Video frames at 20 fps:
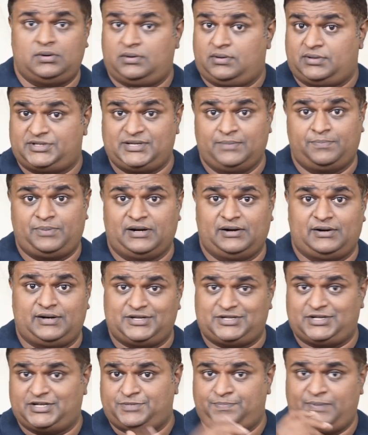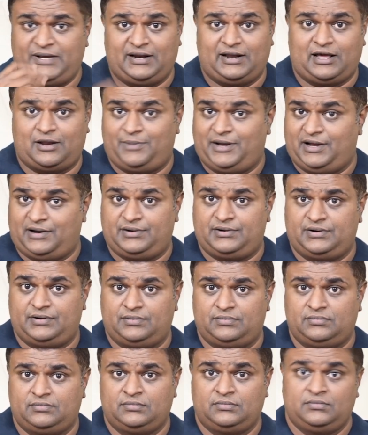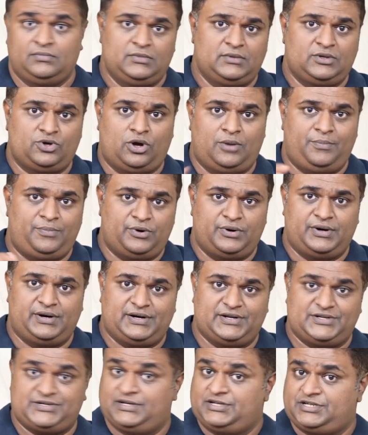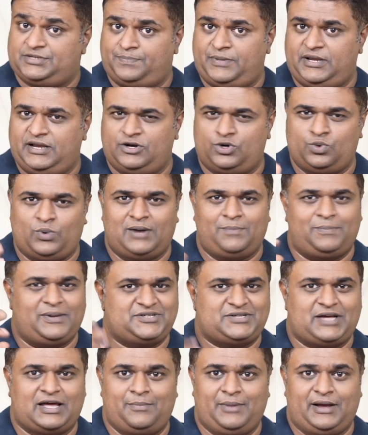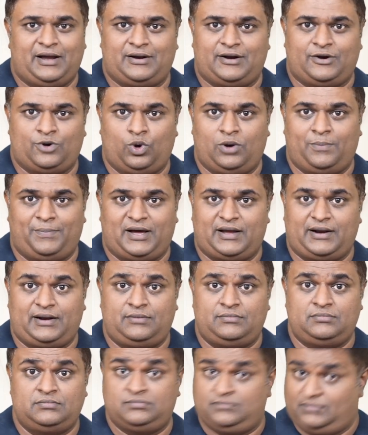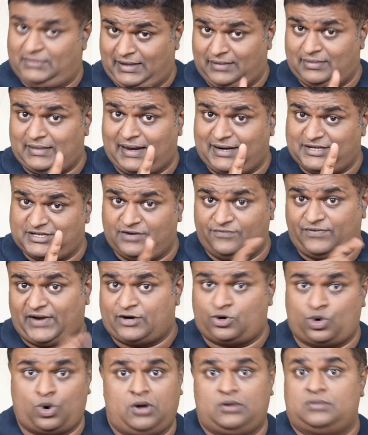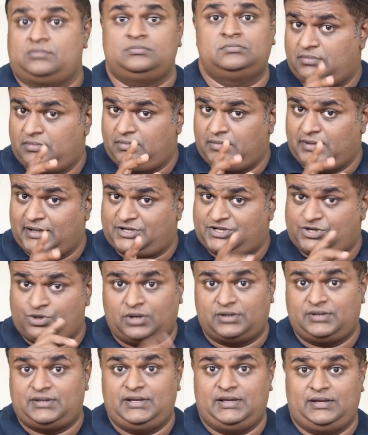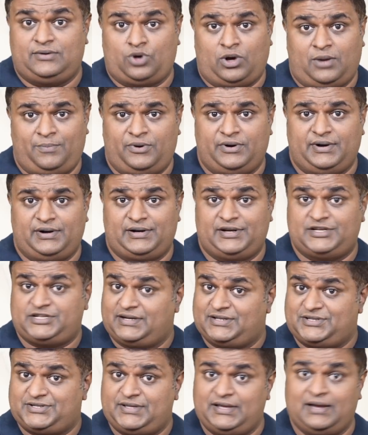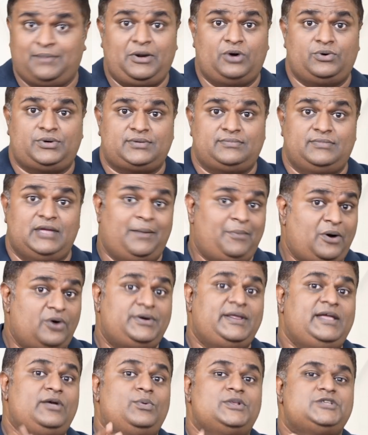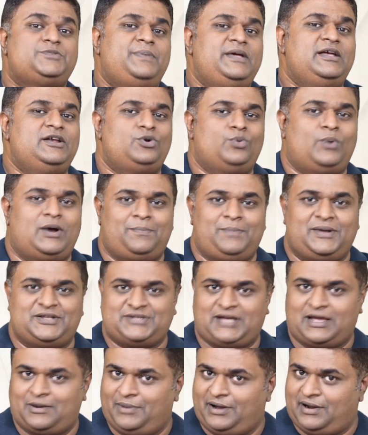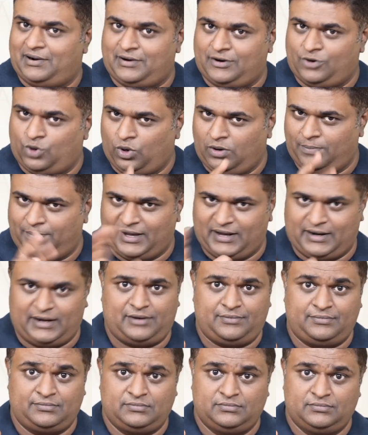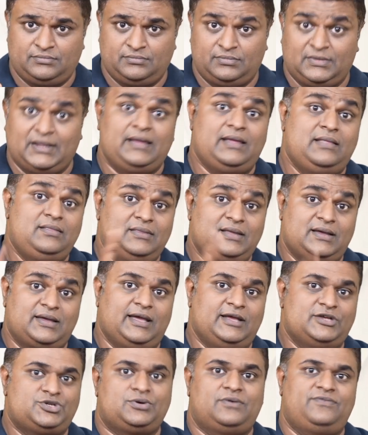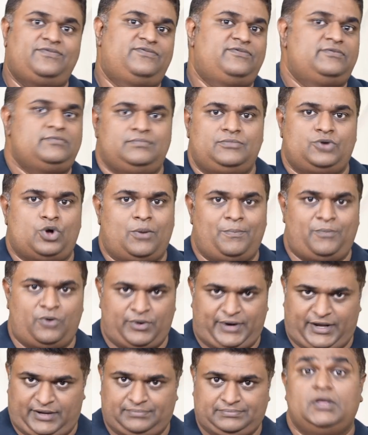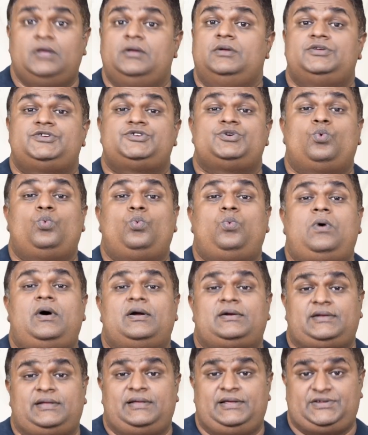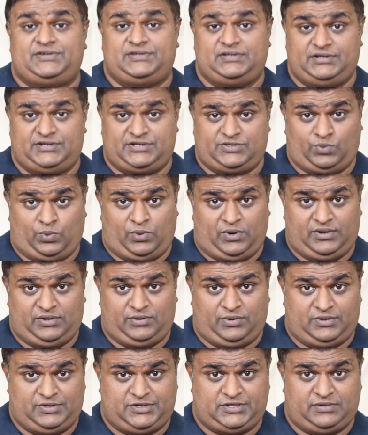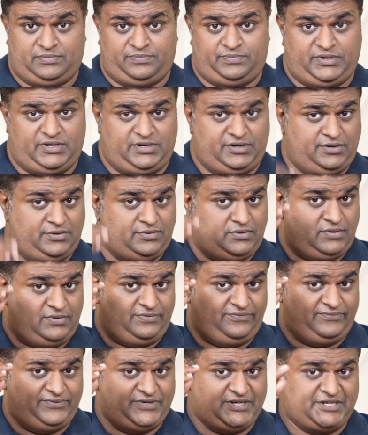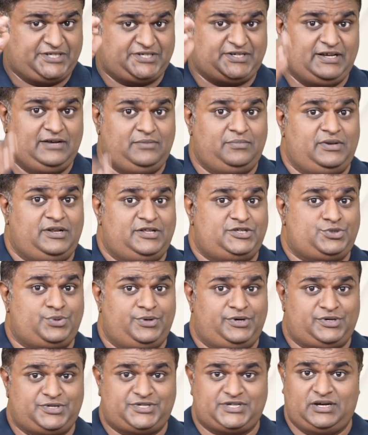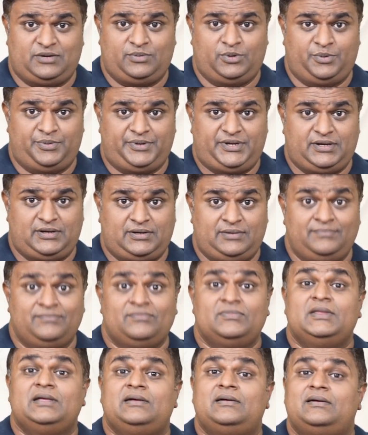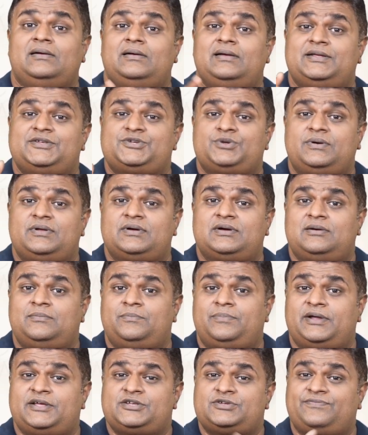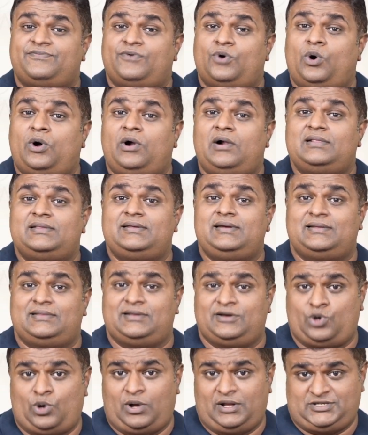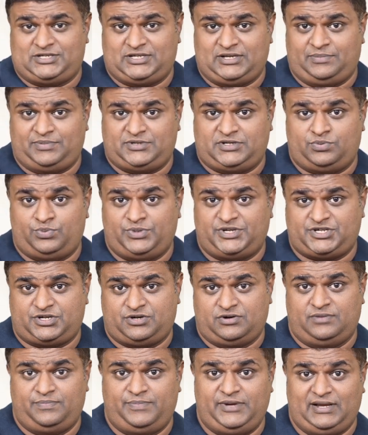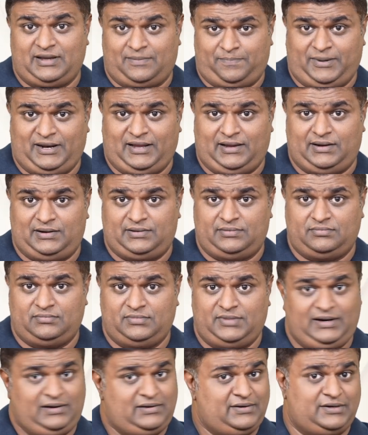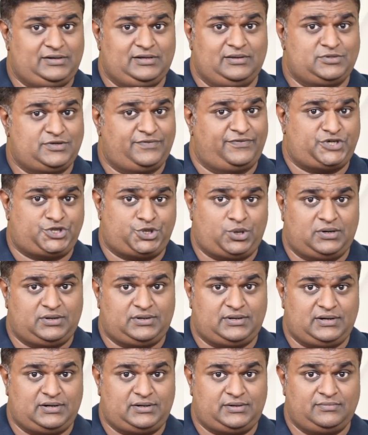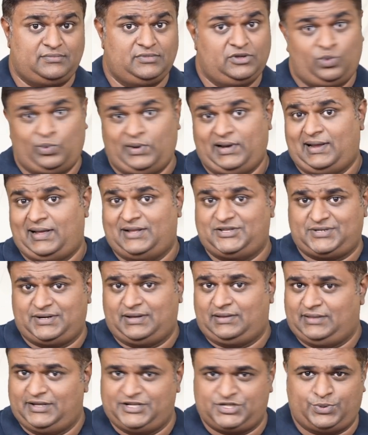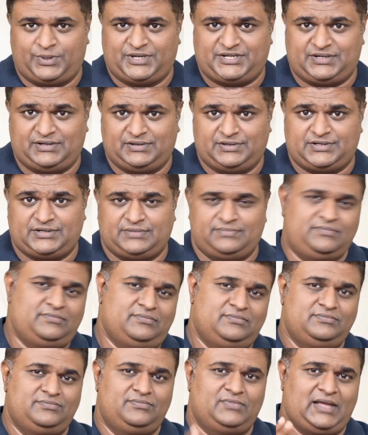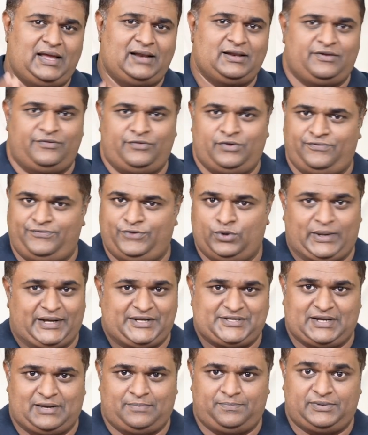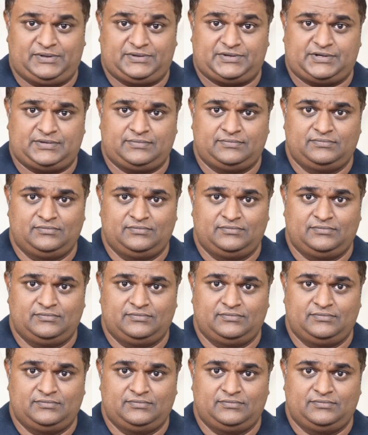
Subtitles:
Simple interest is P and R by 100. Compound interest is P into 1 plus R by 100 whole power N. That is in fact wrong. It's not the compound interest, it's the amount. Amount equals P into 1 plus R by 100 whole power N in the case of compounding. So what is this quant concept video of 16 minutes going to serve over here? It's going to comprise of all the other concepts which could be applied, right, in terms of a shortcut while answering these questions. I'll give you a few examples.